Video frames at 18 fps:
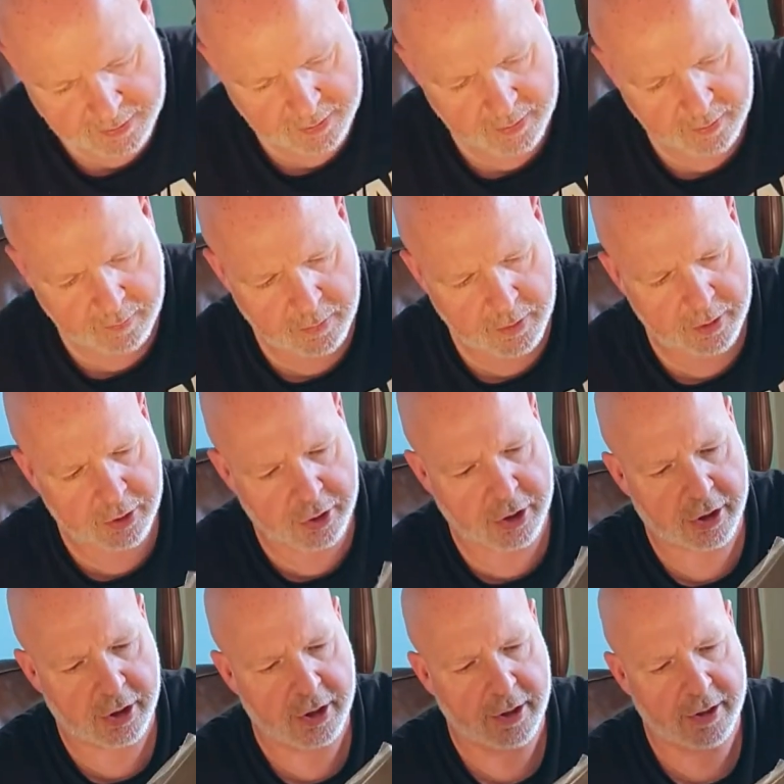as
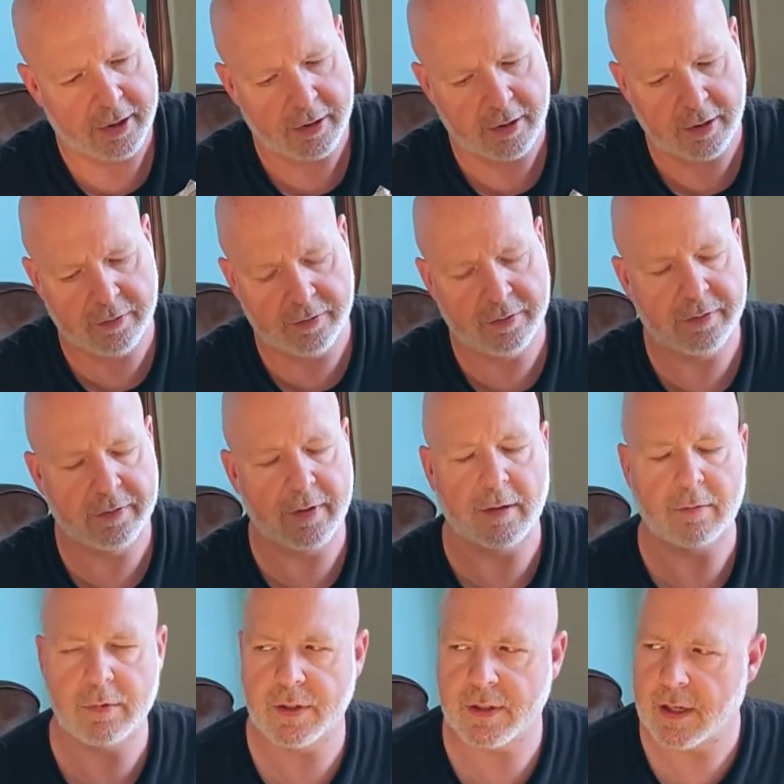much, I
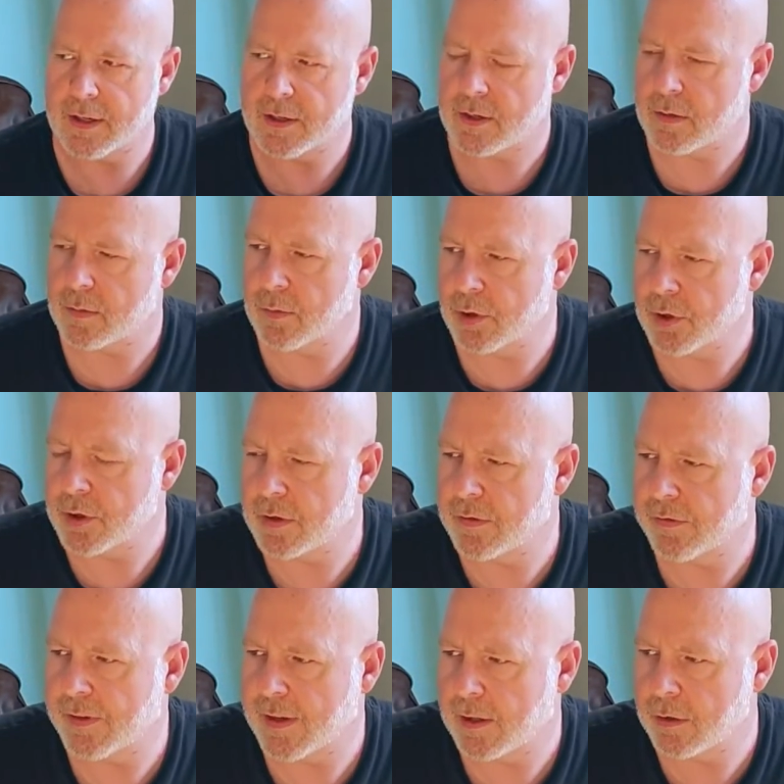wouldn't say it's as much of the
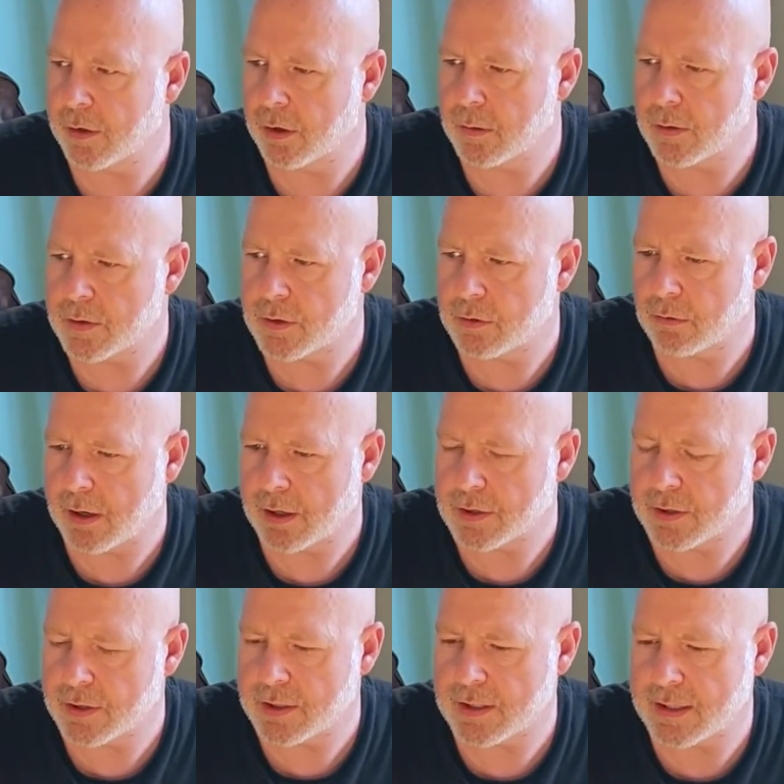value as the
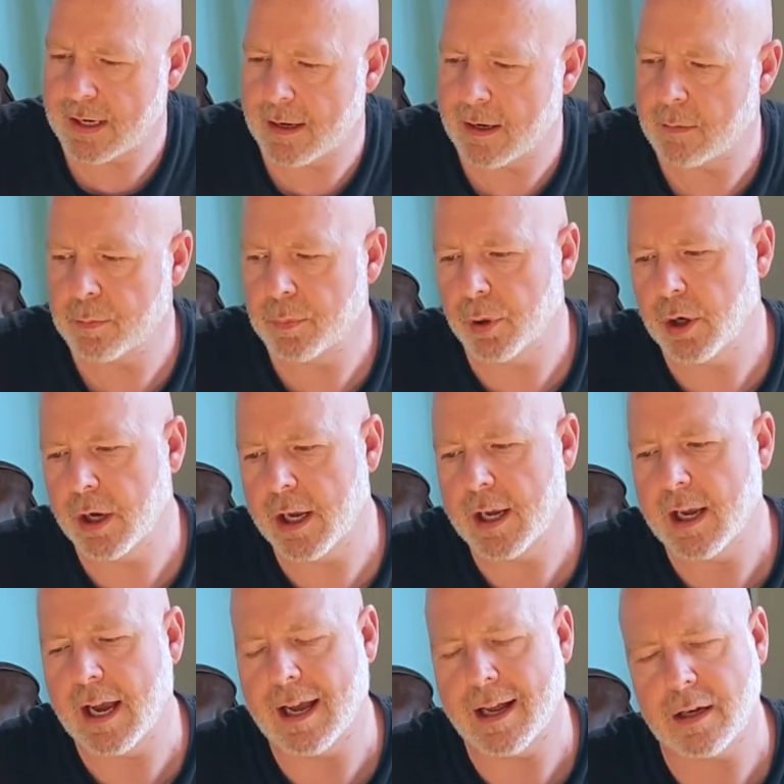rest of the set, but
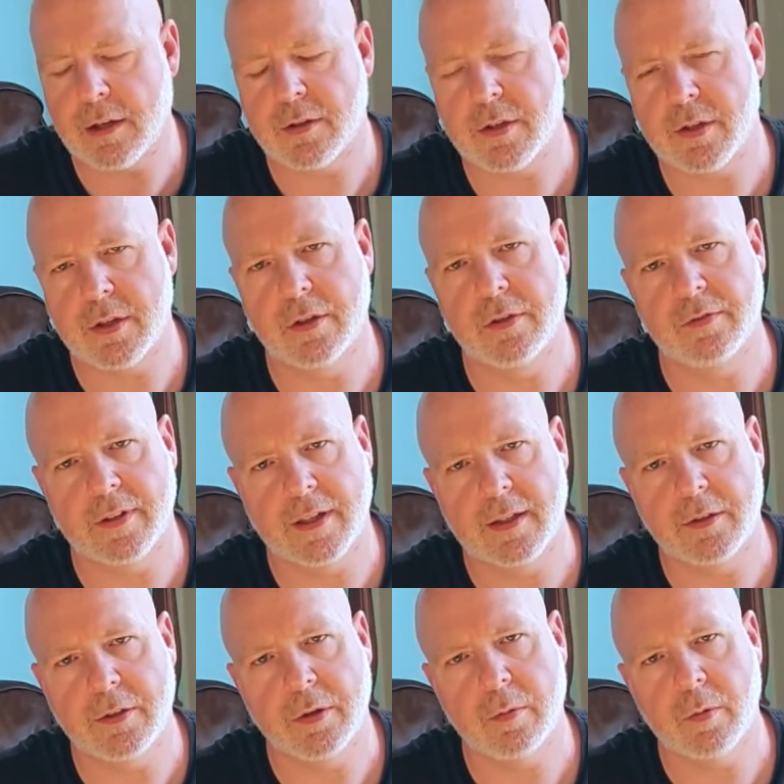it adds to the
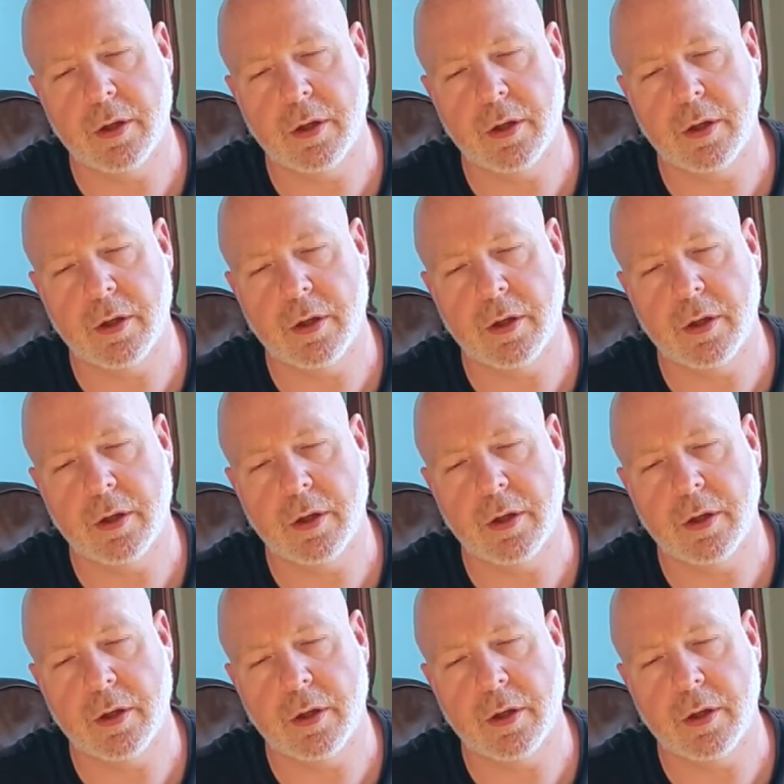value.